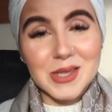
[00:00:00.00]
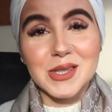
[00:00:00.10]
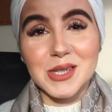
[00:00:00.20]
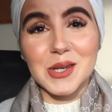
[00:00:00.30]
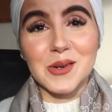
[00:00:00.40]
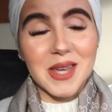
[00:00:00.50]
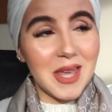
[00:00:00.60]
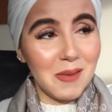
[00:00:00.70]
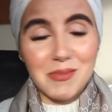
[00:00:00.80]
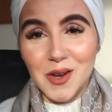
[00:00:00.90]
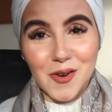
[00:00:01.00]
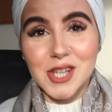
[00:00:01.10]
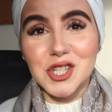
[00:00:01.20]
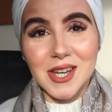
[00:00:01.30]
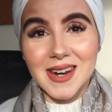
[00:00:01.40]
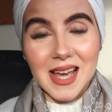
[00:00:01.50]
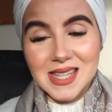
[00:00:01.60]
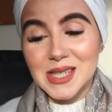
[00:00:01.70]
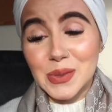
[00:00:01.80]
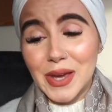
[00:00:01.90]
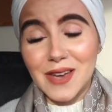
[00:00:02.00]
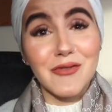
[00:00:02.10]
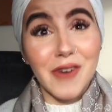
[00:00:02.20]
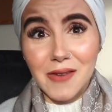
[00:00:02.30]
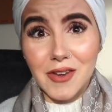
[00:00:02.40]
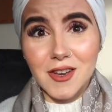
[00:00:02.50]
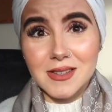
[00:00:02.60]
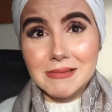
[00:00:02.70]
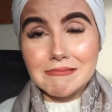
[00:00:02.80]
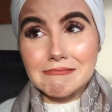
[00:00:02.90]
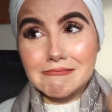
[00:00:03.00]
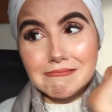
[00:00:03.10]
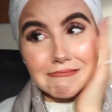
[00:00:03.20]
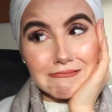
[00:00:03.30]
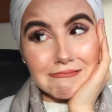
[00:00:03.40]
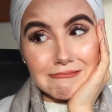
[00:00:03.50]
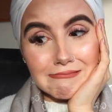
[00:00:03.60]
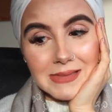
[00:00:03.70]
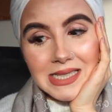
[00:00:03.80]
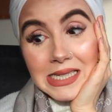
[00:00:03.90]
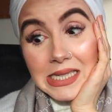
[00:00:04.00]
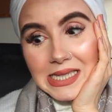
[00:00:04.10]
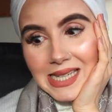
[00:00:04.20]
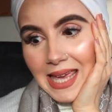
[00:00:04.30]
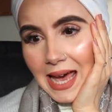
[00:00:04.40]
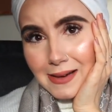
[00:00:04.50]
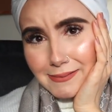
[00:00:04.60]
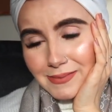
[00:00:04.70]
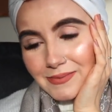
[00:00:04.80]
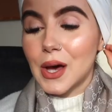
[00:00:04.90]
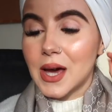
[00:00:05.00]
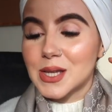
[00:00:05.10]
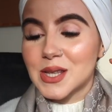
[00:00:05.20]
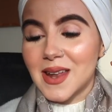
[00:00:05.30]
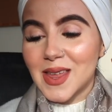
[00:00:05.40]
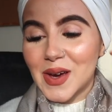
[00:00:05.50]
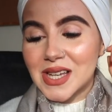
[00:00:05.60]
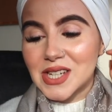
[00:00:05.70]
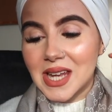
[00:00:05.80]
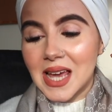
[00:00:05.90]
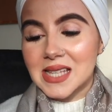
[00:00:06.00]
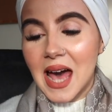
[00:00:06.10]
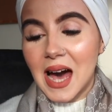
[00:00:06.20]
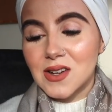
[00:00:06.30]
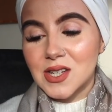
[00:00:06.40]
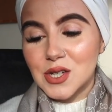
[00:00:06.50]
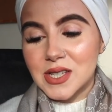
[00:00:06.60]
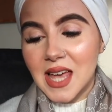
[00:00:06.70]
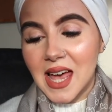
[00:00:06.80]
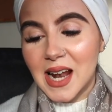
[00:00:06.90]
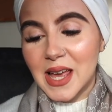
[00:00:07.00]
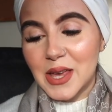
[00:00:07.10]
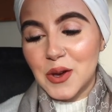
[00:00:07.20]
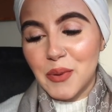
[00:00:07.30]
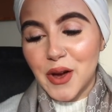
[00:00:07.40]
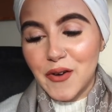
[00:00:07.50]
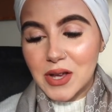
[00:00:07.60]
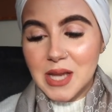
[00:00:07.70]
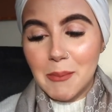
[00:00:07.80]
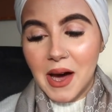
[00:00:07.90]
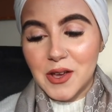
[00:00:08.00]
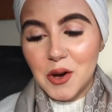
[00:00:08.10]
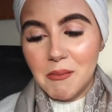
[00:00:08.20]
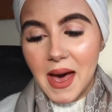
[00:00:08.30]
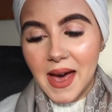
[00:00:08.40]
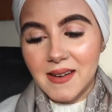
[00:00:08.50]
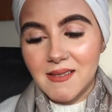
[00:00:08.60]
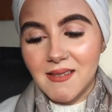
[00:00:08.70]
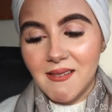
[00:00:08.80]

to keep the question nice and sweet. 5 years. Yeah. Okay, so another question is, how did you tell your parents about your man?